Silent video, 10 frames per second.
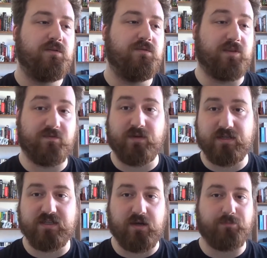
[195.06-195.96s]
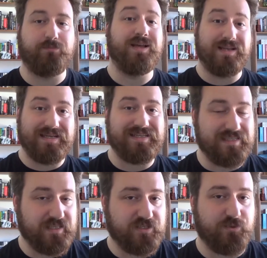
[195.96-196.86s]
for the first time, at least
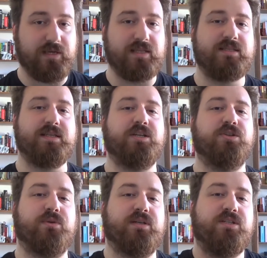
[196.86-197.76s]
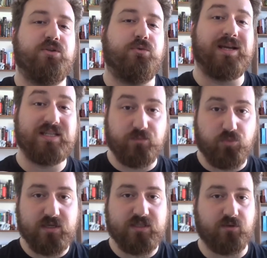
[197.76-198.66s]
in the 20th century, to
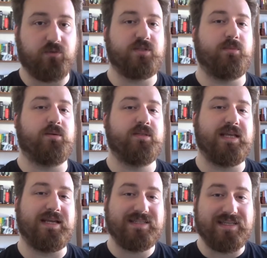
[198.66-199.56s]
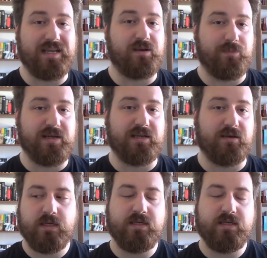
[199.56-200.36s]
express thoughts about sex in media.